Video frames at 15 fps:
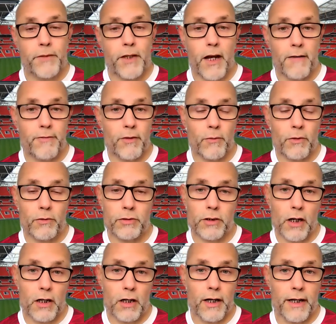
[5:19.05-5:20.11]
I think we'll
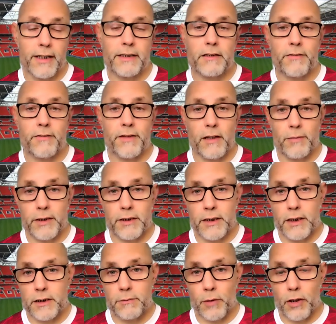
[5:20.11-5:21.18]
start like this. I think it'll be
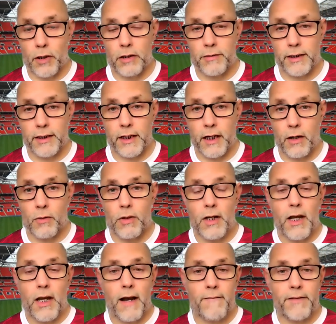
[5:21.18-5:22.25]
Zinsberger in goal.
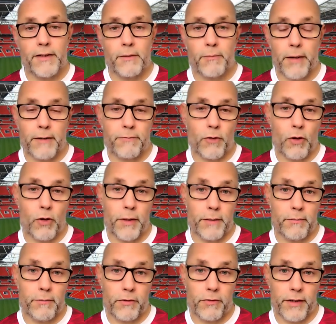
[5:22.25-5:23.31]
I think the back four will be
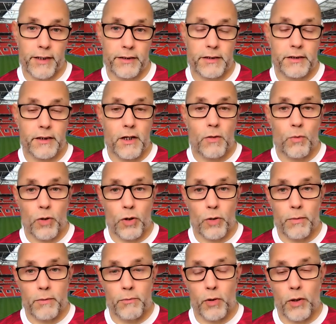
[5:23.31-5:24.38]
Moritz,
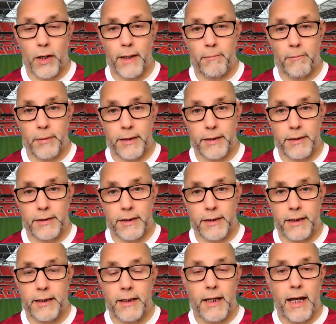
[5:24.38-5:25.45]
Wuba Moyet,
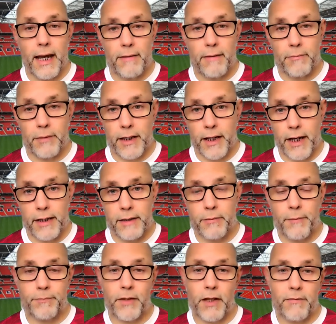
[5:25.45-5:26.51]
BT and
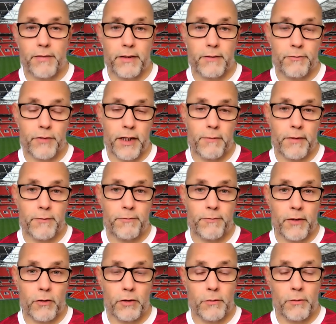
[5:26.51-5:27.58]
McCabe. I think the three in
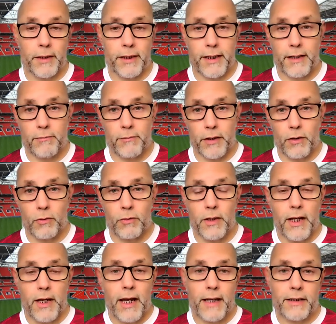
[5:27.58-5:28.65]
midfield will be Kim Little,
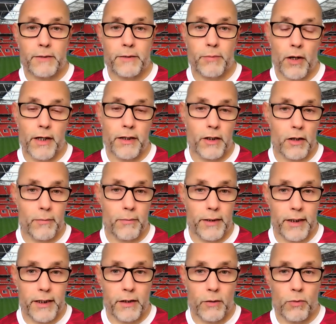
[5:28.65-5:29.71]
and just behind her will be
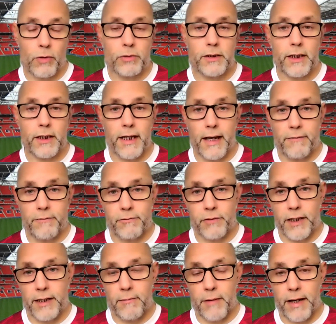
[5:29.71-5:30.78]
Leah Walty and
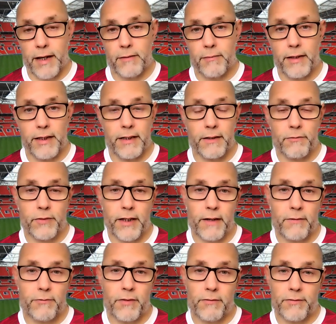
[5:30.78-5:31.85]
Frieda Manham. And then the three
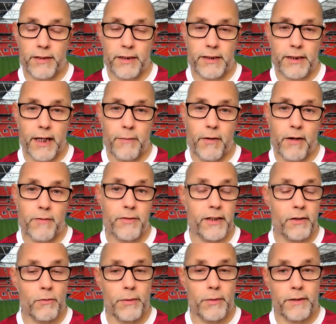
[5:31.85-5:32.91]
up front for this game, I think
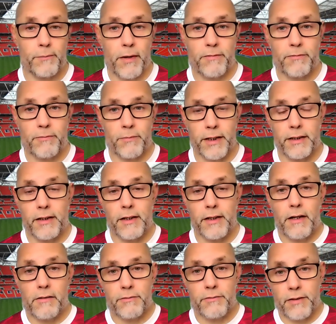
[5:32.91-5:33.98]
it will be Beth Mead,
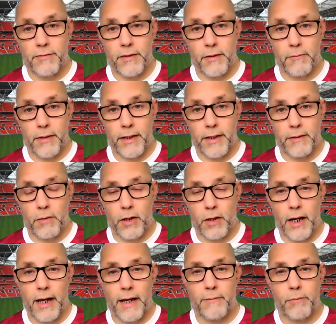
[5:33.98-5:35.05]
Viv
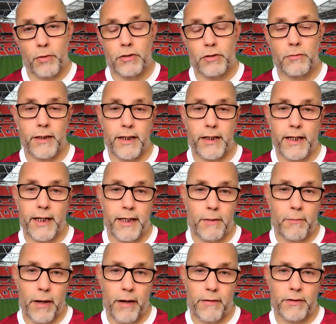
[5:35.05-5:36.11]
Miedemeyer and possibly Nikita
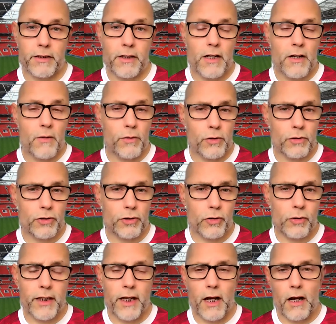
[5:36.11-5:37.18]
Paris. We're not sure
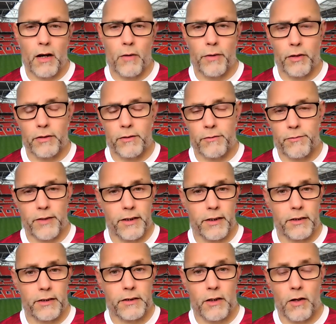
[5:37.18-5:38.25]
yet, are we, on the
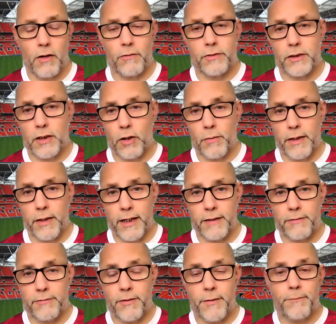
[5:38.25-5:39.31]
fitness of Tobin
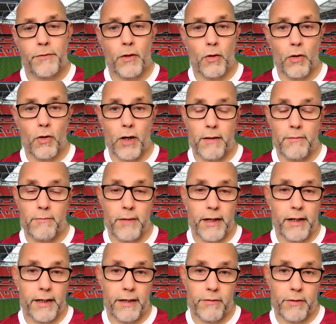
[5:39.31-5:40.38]
Heath or
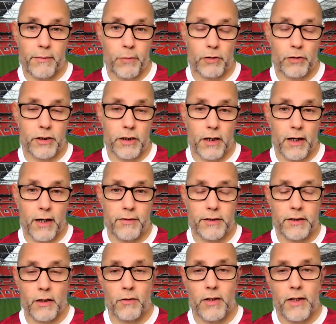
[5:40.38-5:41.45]
Mana Iwobuchi either.
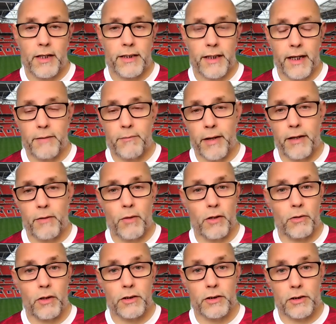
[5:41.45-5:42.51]
So they may
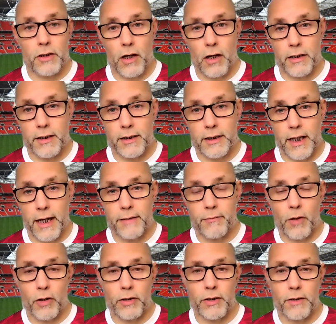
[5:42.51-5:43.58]
well start this game
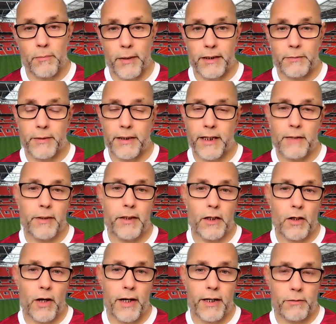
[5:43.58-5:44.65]
on the bench. But that'll be the
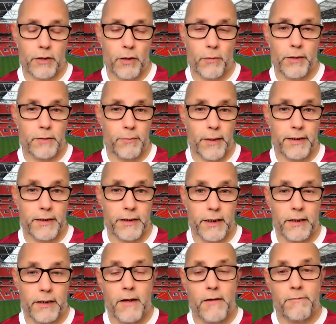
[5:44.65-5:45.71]
lineups I'll be expecting
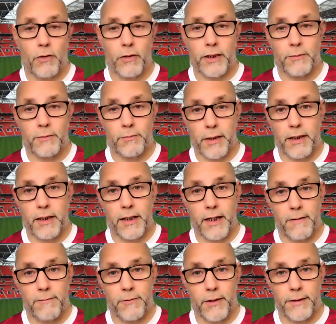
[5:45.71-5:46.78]
for this big
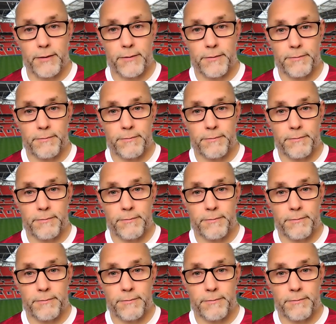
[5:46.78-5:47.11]
cup final.